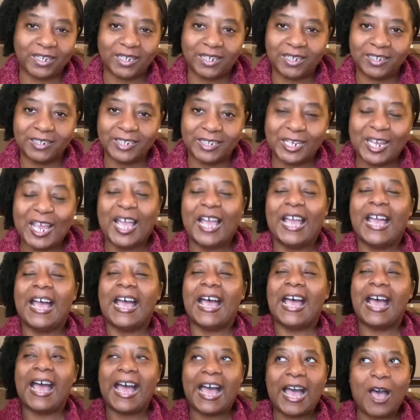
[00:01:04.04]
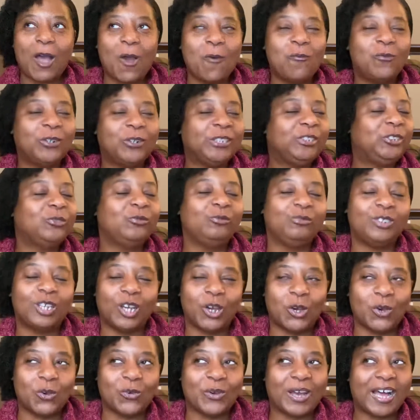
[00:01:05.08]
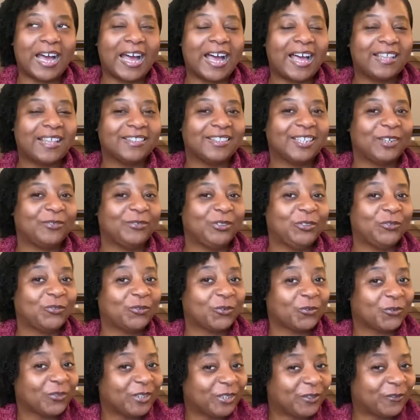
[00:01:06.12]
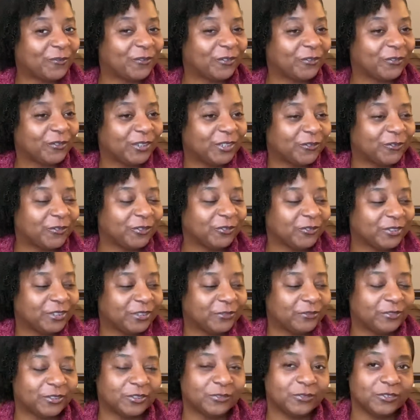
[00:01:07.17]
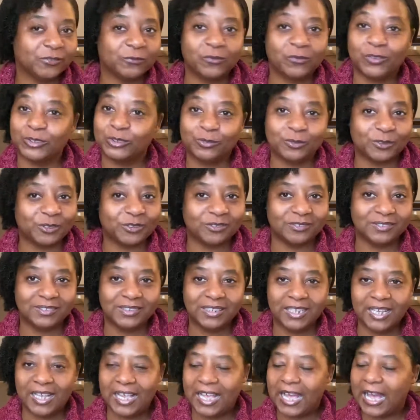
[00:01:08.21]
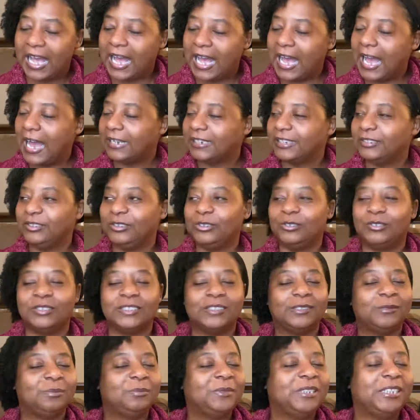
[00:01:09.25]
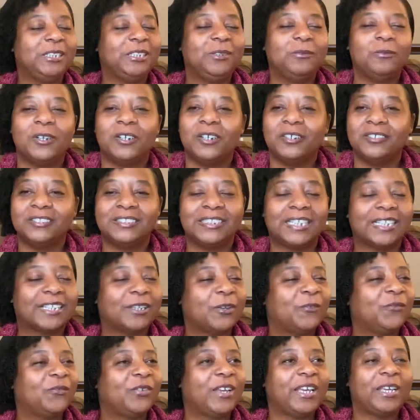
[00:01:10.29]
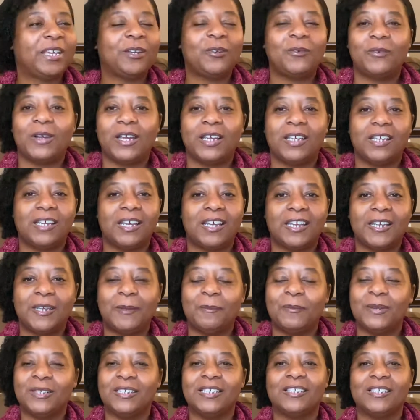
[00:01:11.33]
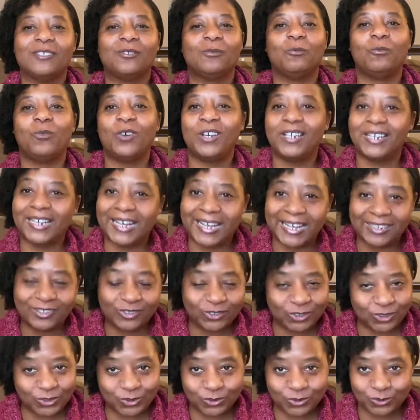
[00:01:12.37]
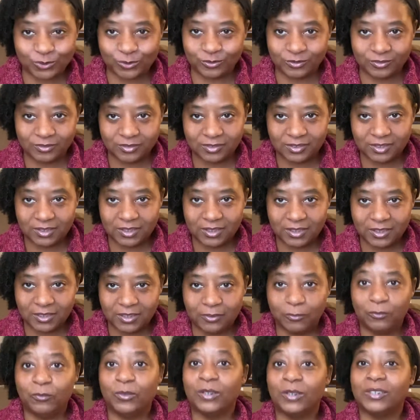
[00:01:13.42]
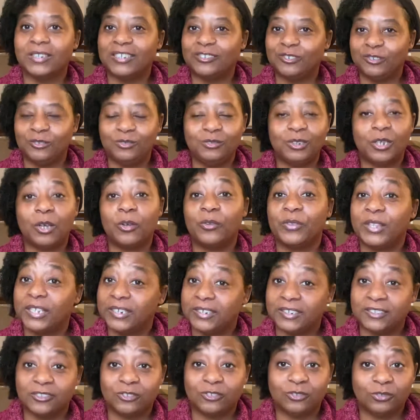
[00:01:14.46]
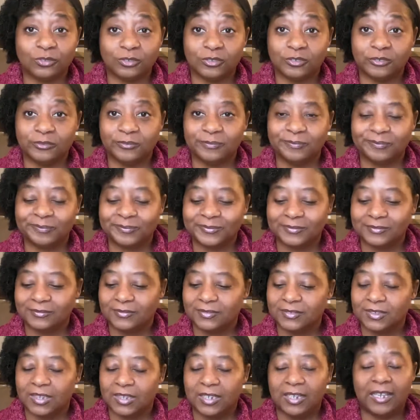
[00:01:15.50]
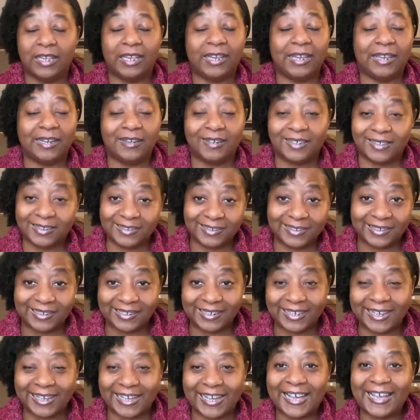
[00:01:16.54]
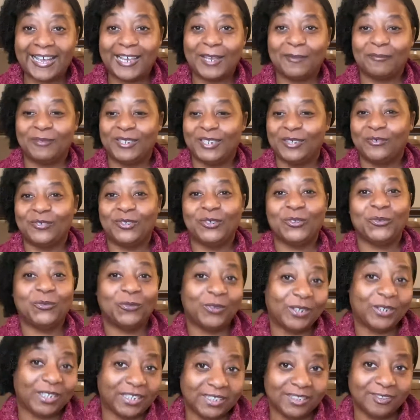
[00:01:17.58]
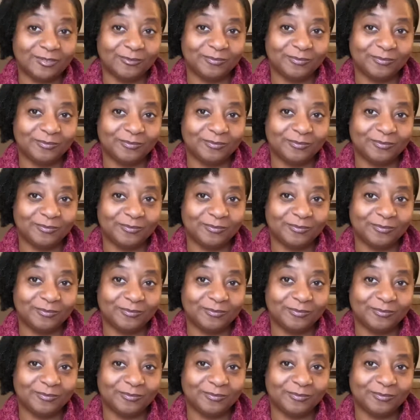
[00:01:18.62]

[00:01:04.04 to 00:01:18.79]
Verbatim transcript: Honey, how will you know I love you for real, for true? I can use as many words that could fade away, honey, but it's what I do will let you know that it's true. And honey, I am giving away,